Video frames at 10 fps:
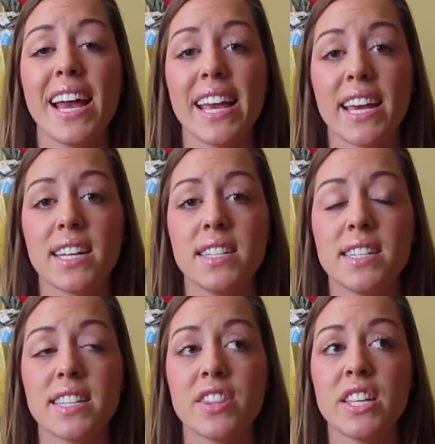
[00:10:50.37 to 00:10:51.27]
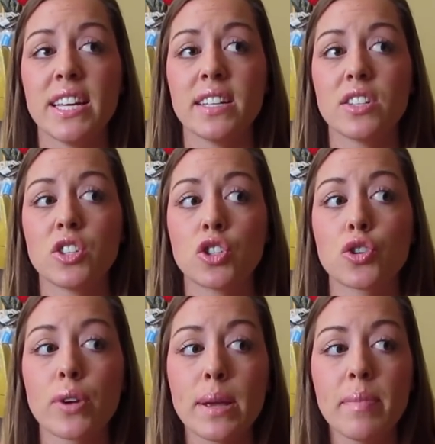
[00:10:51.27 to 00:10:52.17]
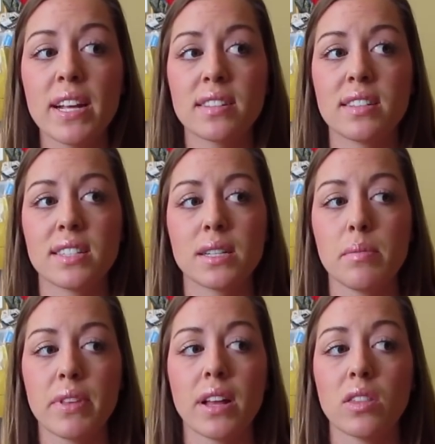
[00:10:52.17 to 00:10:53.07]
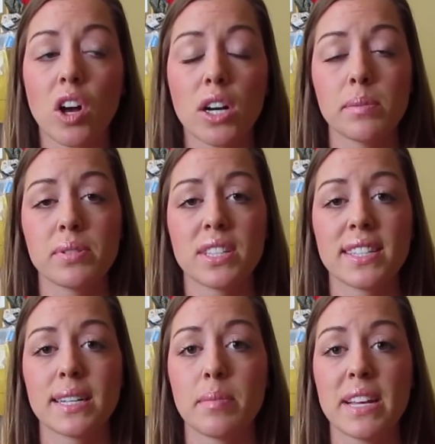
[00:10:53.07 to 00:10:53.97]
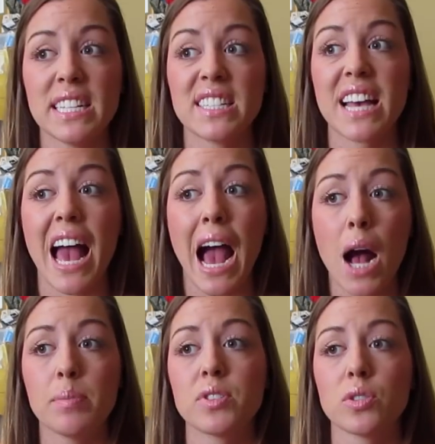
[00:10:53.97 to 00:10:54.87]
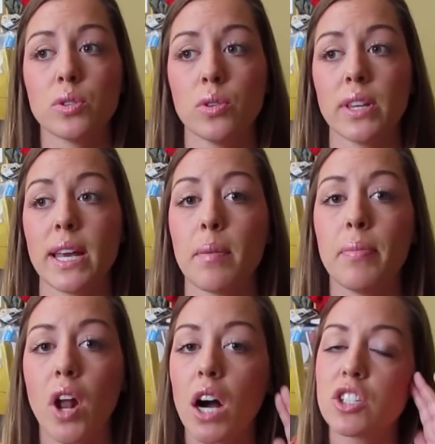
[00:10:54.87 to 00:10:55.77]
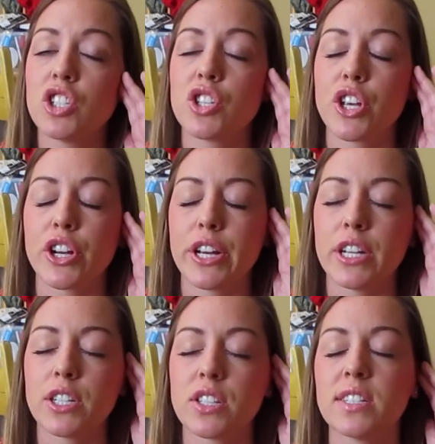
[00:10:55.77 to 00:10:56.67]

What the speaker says: and the screaming system, the alarm system, is absolutely obnoxious to your ears.